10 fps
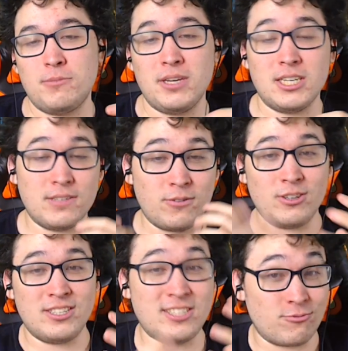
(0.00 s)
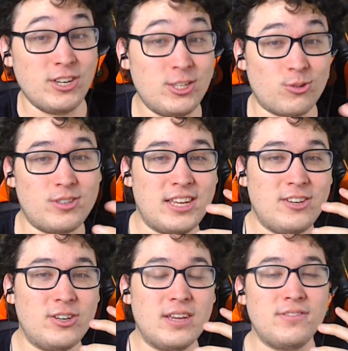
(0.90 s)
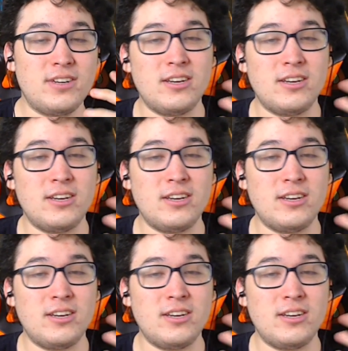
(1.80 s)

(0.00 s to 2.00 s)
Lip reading: because of course it's a resource that you're given,